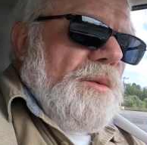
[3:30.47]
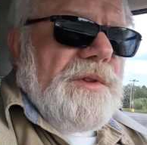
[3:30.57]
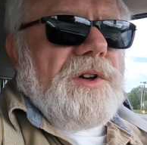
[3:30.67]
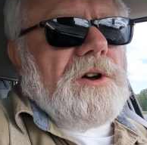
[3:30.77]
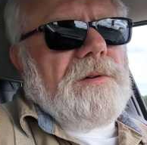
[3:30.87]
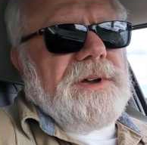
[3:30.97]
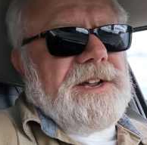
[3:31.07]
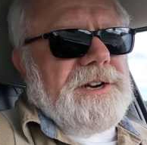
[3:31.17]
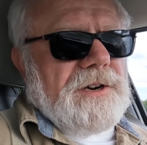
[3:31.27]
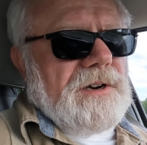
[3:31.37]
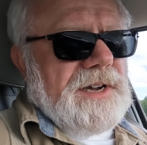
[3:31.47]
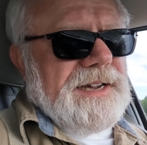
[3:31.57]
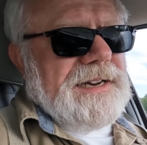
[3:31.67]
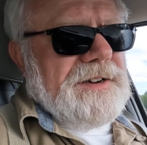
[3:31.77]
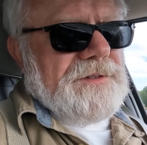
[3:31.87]
with all my gear,
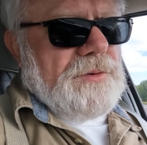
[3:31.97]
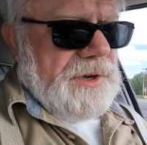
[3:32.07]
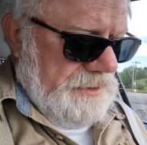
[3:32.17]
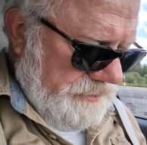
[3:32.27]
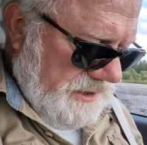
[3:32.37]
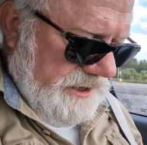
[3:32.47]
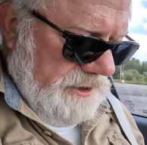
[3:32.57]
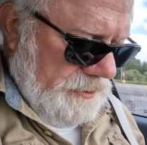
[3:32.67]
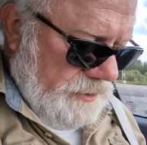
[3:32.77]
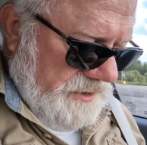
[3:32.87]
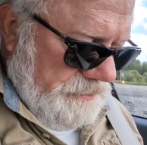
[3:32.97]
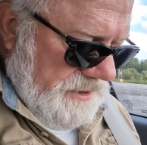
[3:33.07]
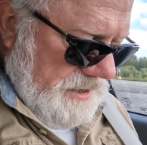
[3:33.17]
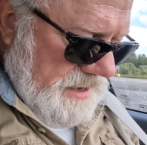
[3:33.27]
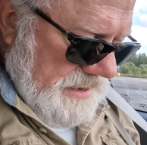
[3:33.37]
I'd have quite a bit of gear with me,